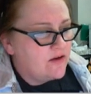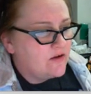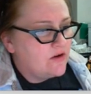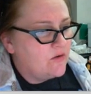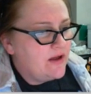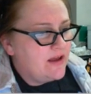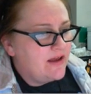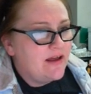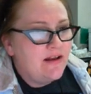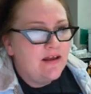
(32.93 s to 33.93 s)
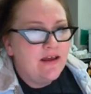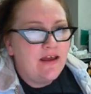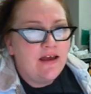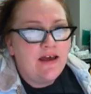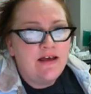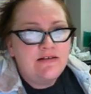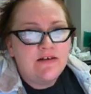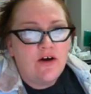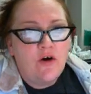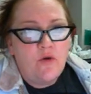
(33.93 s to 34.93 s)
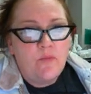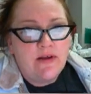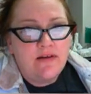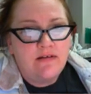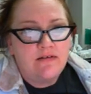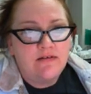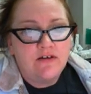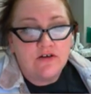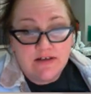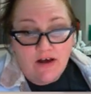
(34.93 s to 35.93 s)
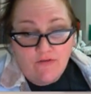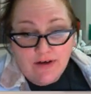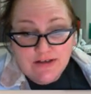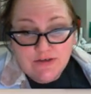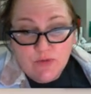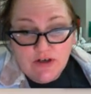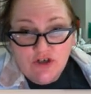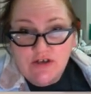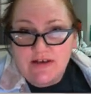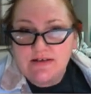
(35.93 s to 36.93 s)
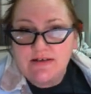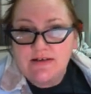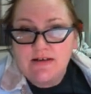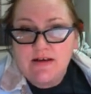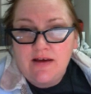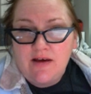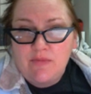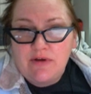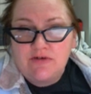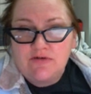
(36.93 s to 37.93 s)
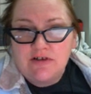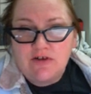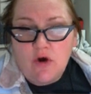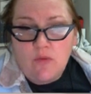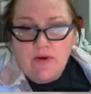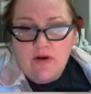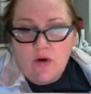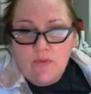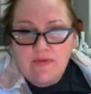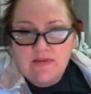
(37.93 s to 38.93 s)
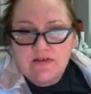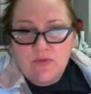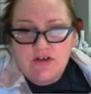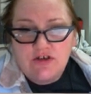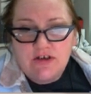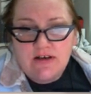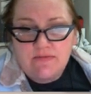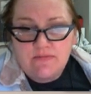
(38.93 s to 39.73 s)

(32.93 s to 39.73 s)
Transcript: go ahead and open yourself a spreadsheet. But don't just open the spreadsheet,